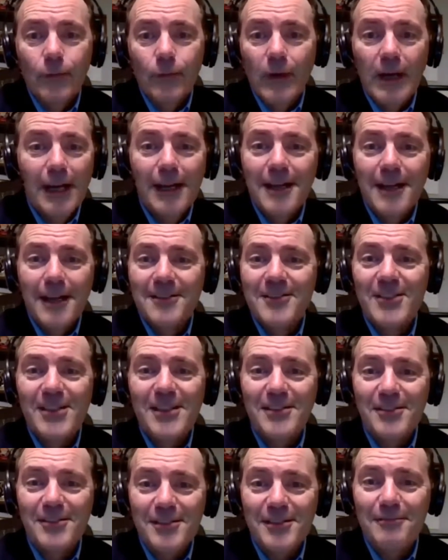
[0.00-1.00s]
why I
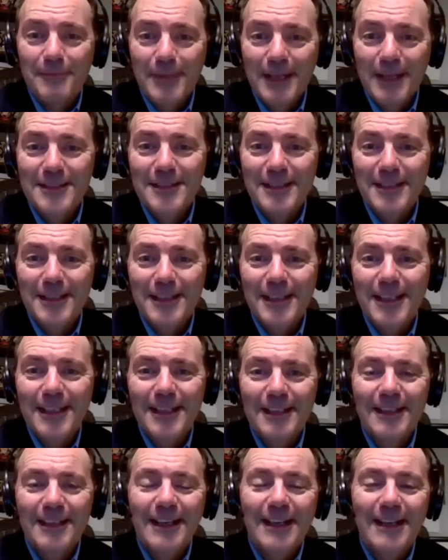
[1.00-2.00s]
exist,
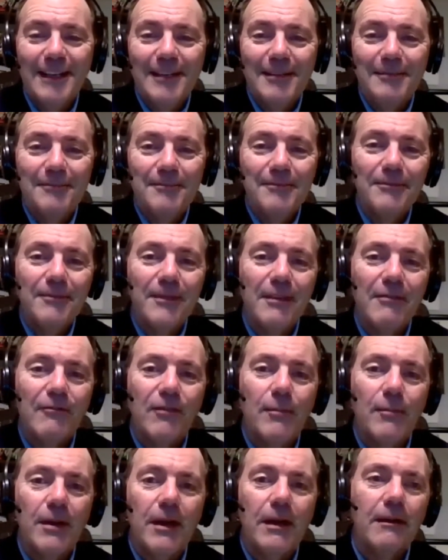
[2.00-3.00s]
basically, um,
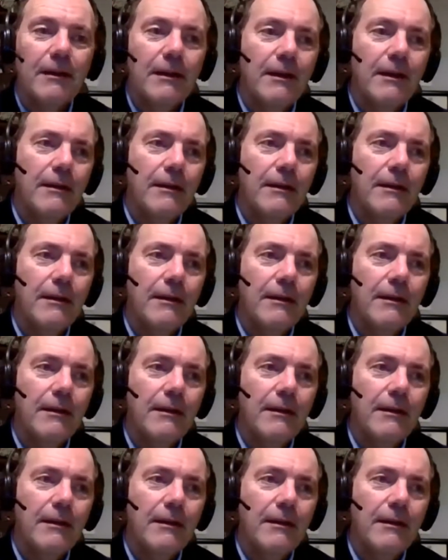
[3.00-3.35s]
from a